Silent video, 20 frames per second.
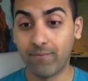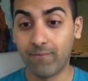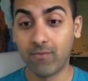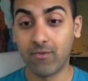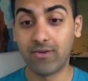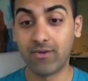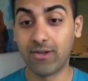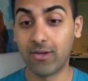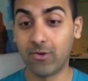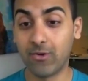
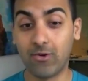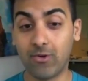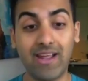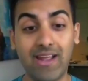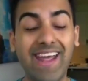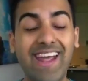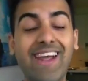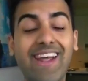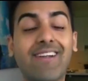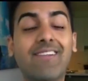Dude,
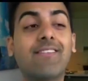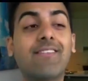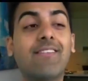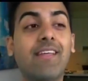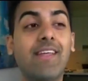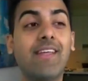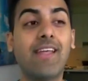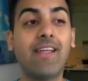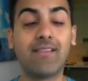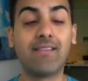it's
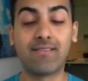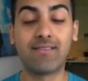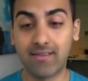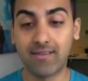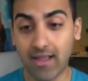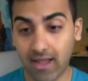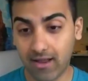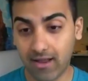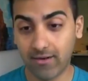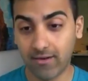
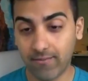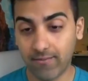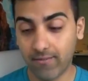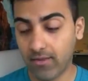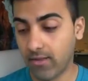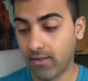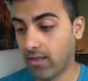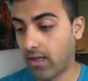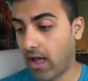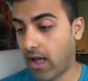insane.
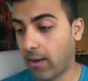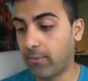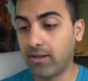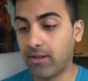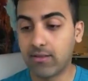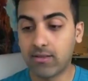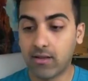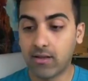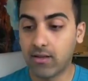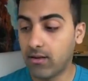I
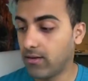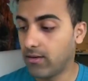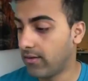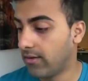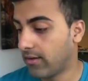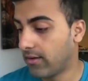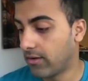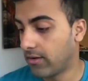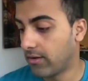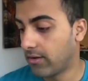mean,
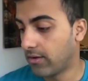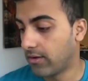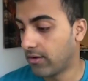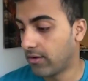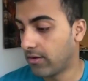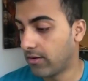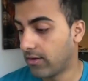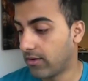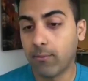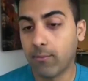
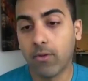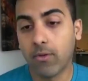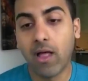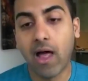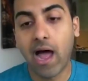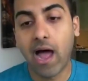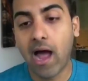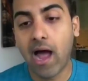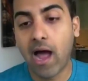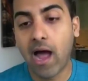for
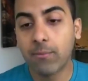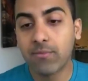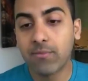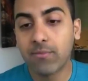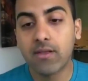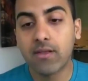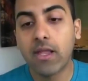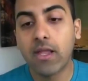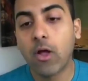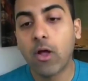example,
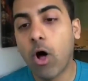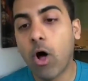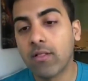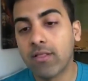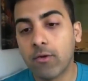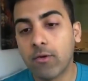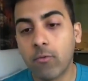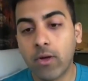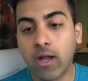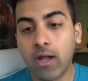I'm sitting all
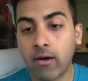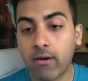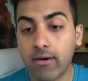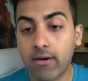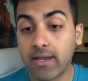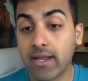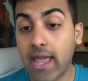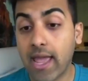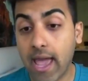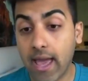the way here
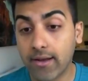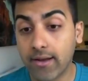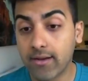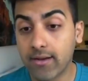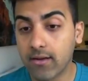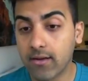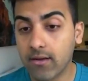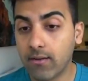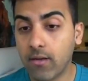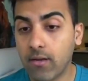in
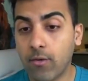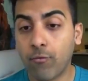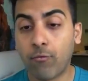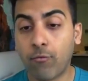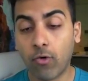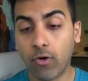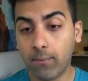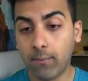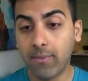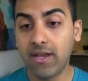Canada.
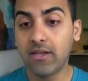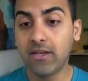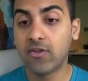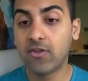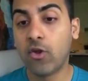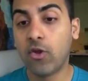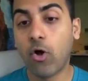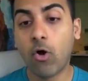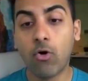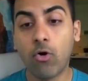For me to
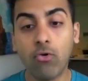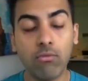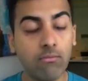know...